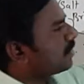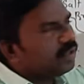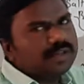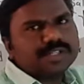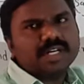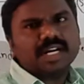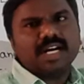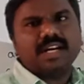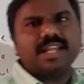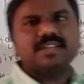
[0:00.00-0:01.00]
solution
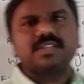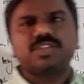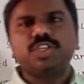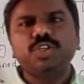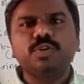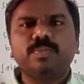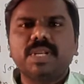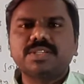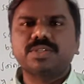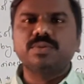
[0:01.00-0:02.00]
contains Cu
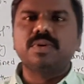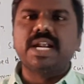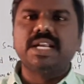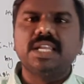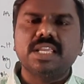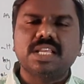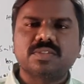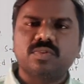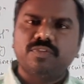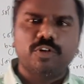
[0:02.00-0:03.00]
plus 2 and
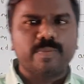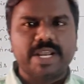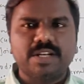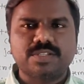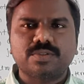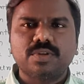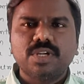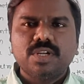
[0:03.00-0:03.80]
SO4 minus 2.